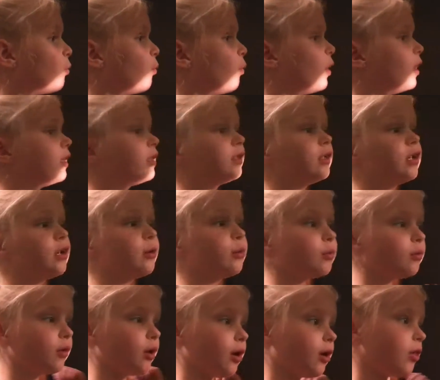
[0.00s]
One
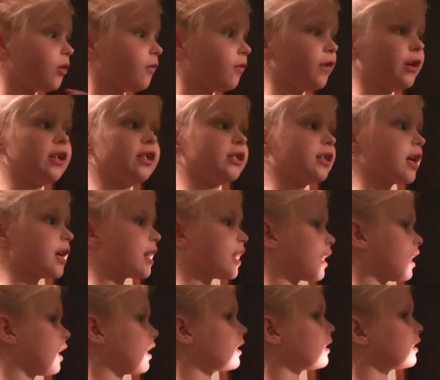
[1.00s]
on the first
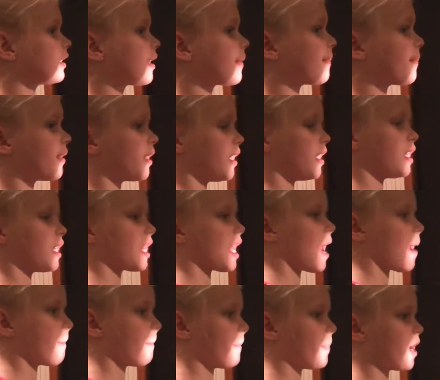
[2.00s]
night, I slept in
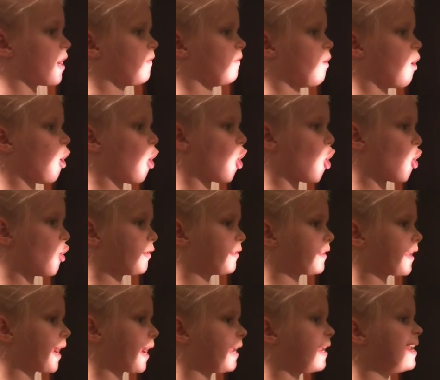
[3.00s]
that bed all
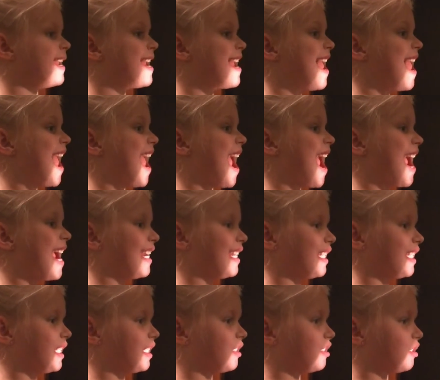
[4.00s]
night,
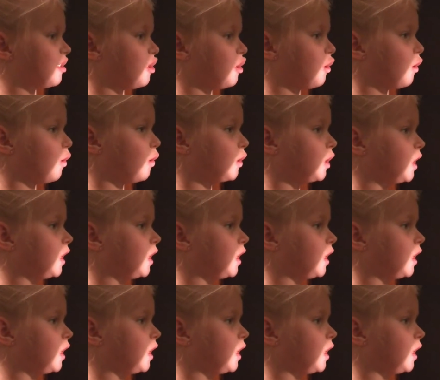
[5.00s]
and it still